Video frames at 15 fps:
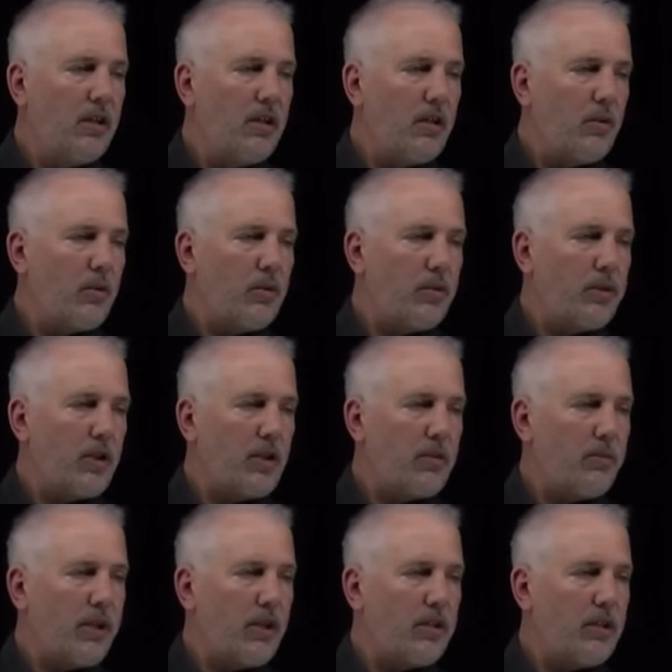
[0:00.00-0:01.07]
when we talked
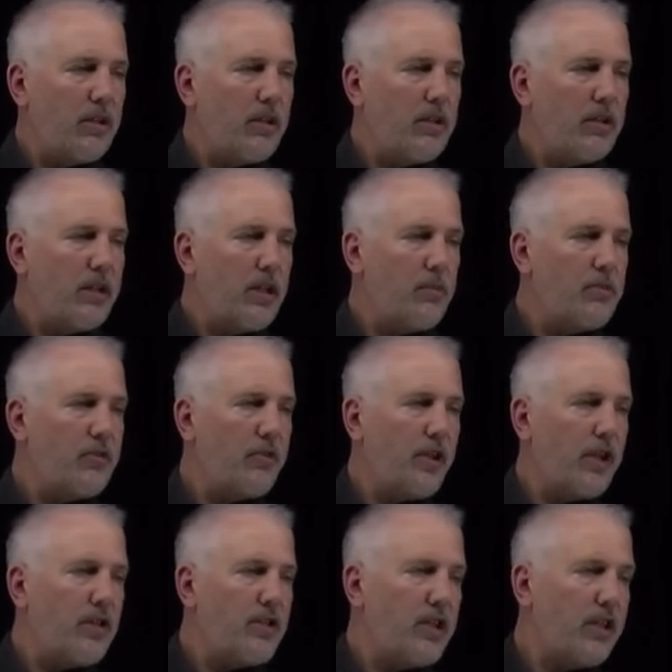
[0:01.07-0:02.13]
about Gibbs free
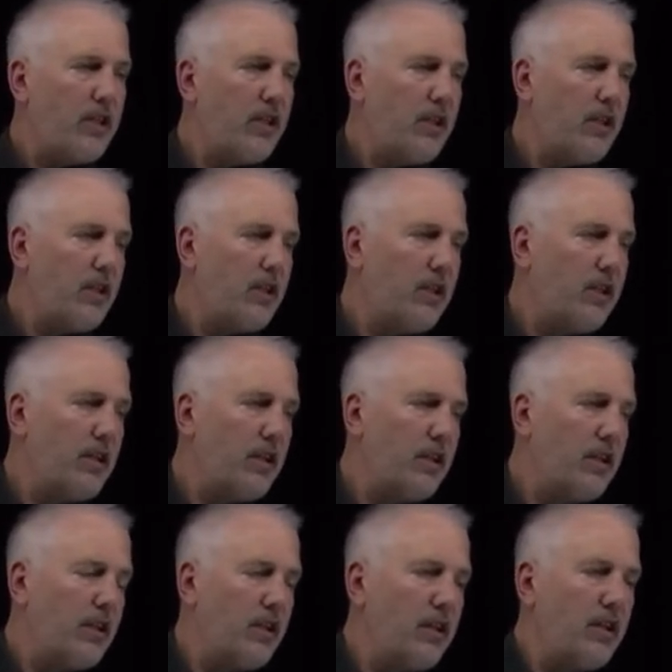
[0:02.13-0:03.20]
energy.
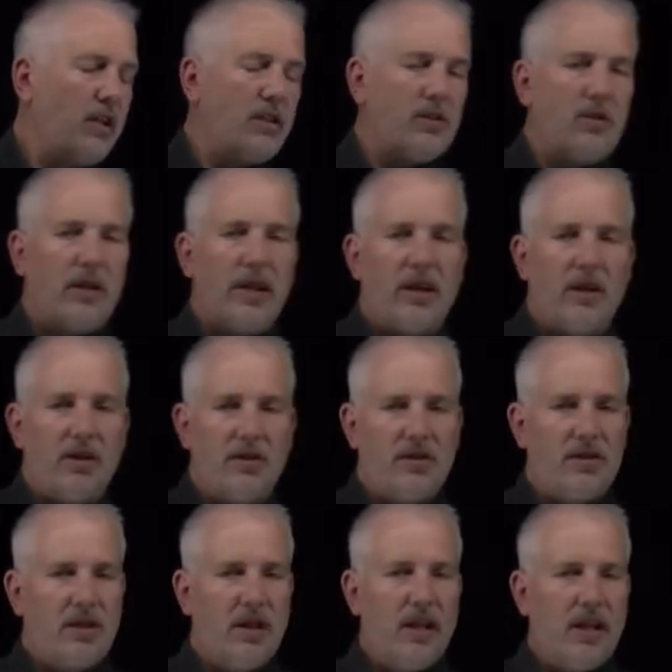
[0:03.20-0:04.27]
So there's
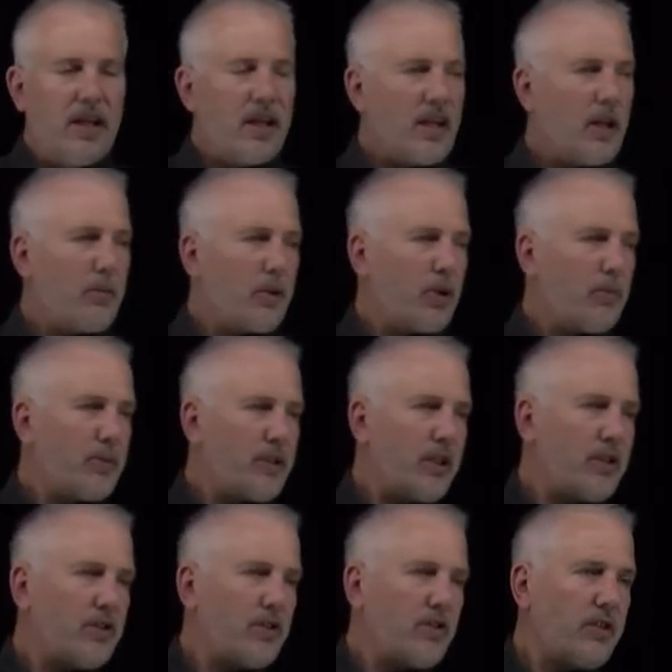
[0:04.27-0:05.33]
chemical
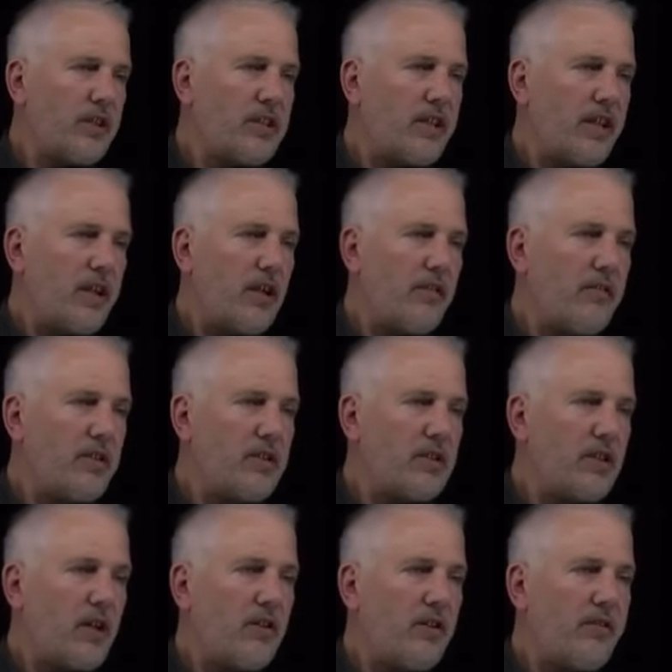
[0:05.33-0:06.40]
potential, let's say, of the
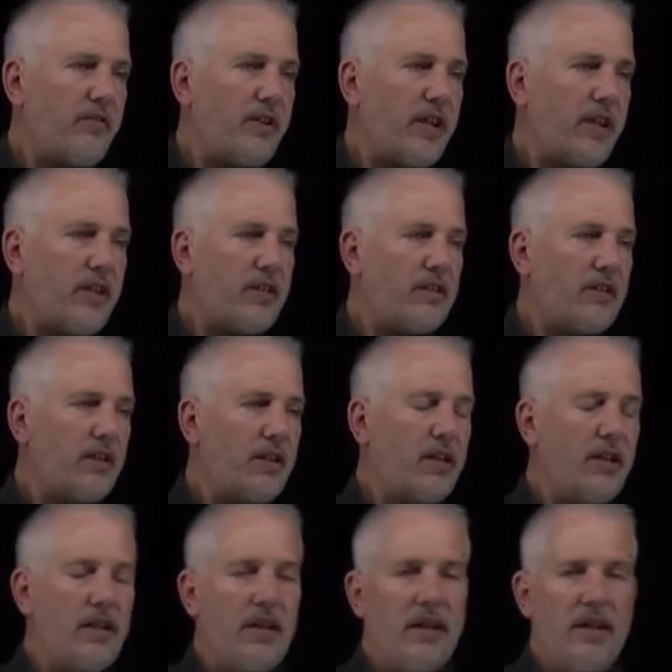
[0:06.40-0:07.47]
solid phase.
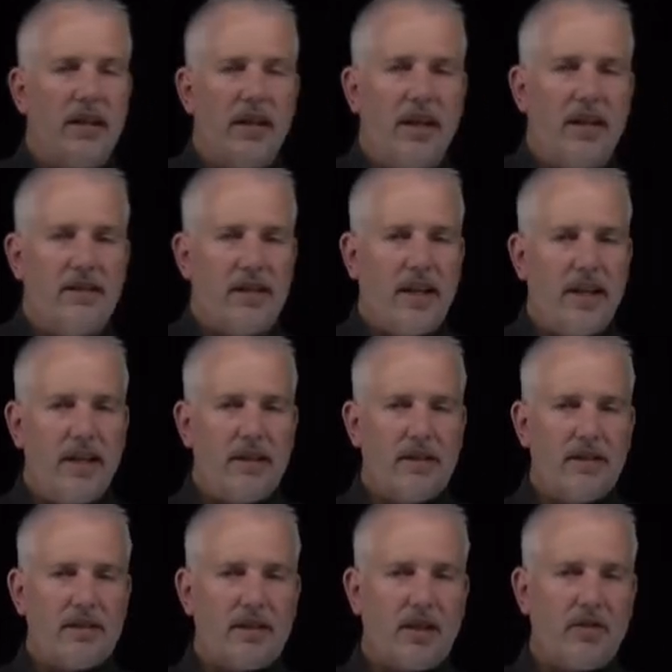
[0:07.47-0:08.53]
As I heat the
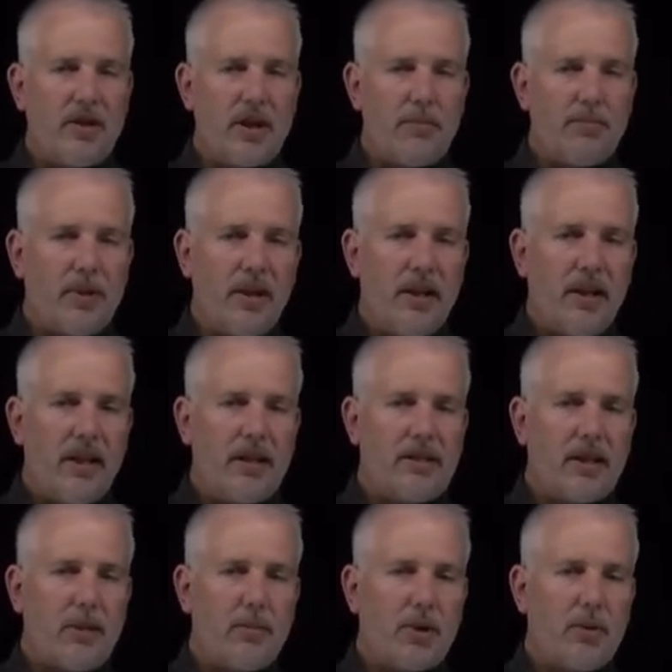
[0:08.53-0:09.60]
solid up, its
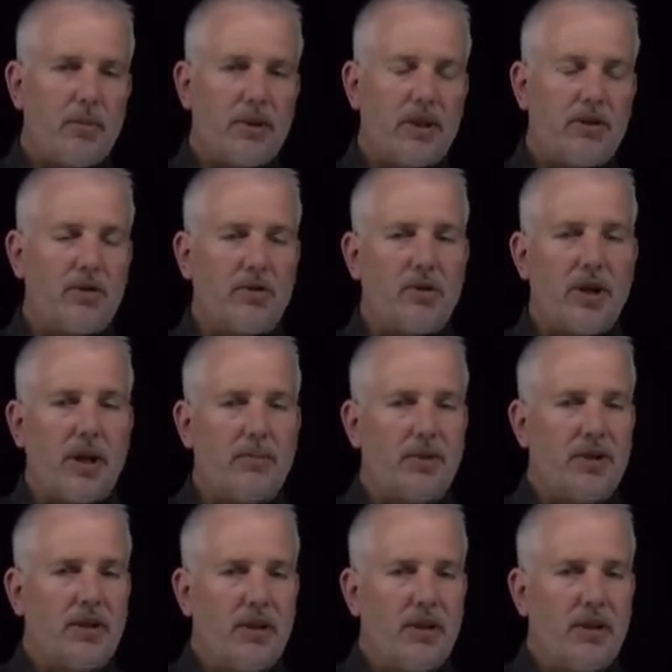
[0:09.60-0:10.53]
chemical potential drops.